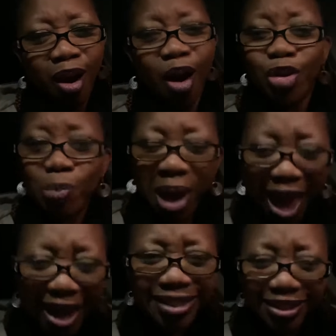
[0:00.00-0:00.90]
Are you
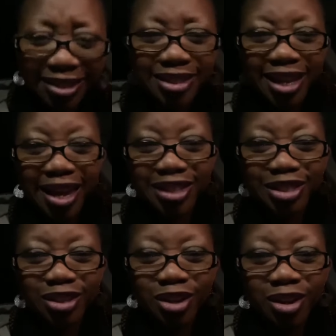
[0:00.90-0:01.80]
passing the
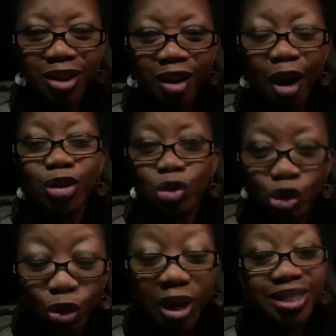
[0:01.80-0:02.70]
test? Are you
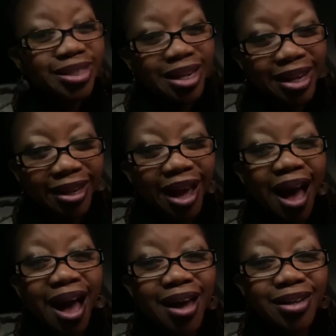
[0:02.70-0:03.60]
trusting in
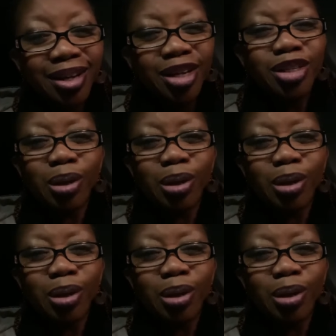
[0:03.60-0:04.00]
God to